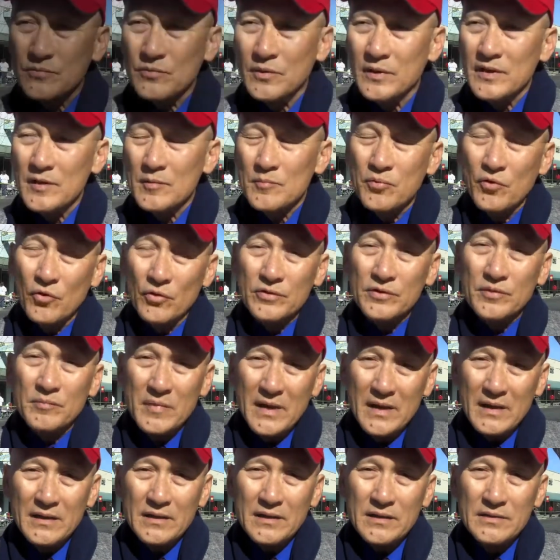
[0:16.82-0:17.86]
It's really important
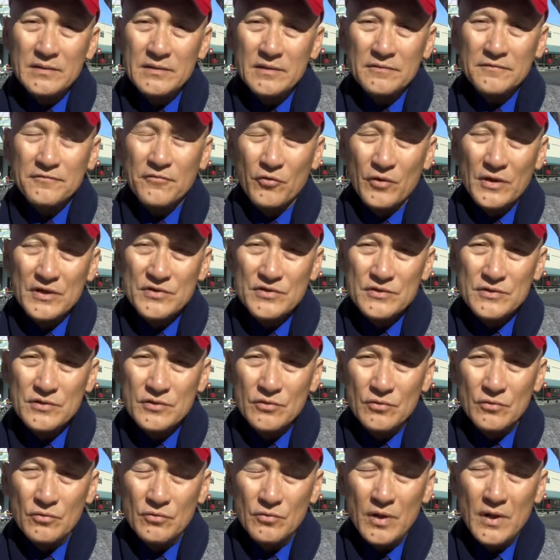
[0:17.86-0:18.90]
mainly to, for us
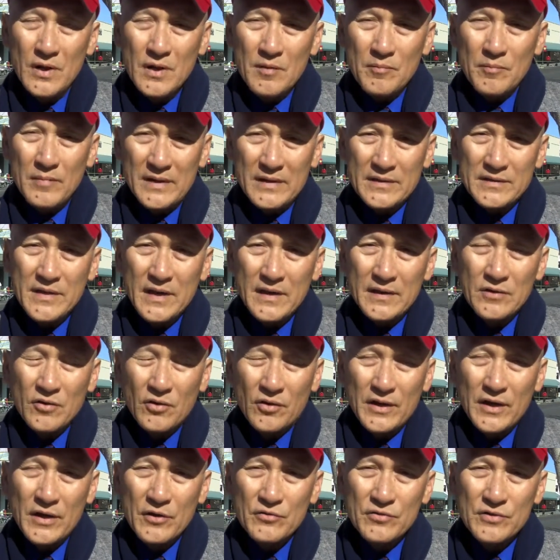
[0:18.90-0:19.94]
to maintain
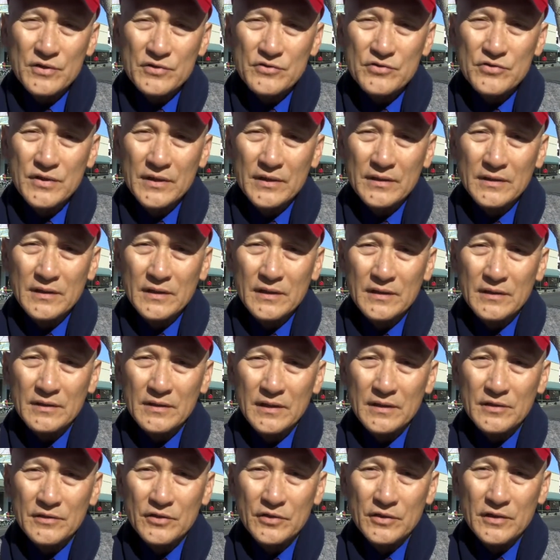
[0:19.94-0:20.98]
our heritage and,
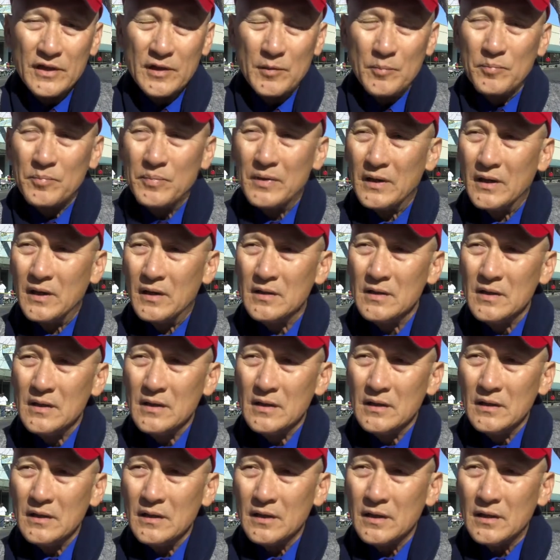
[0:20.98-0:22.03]
and, and to, keep, to,
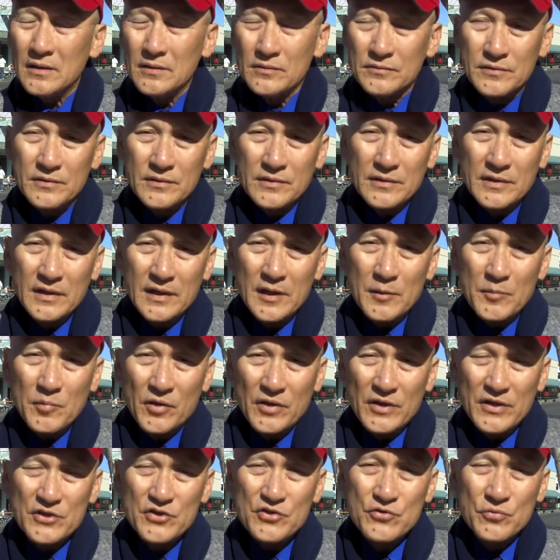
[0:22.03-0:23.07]
to, keep
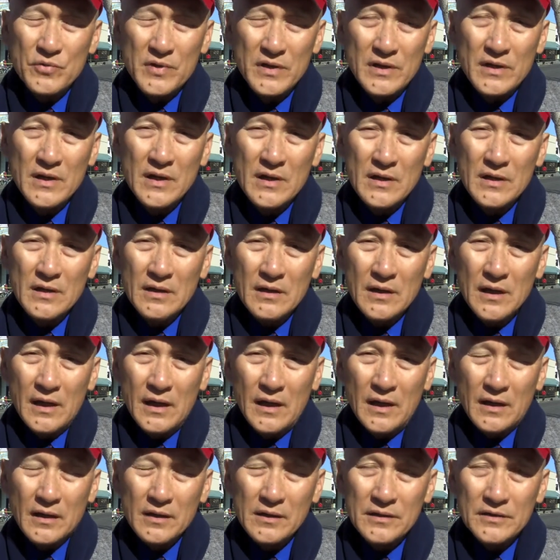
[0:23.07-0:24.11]
our history
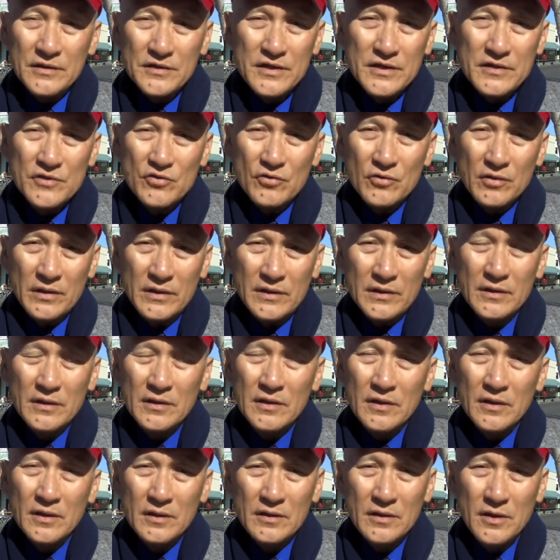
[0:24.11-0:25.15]
continually
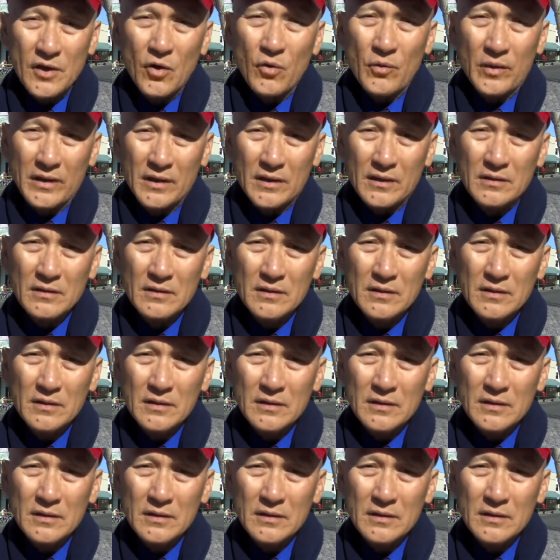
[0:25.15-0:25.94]
going,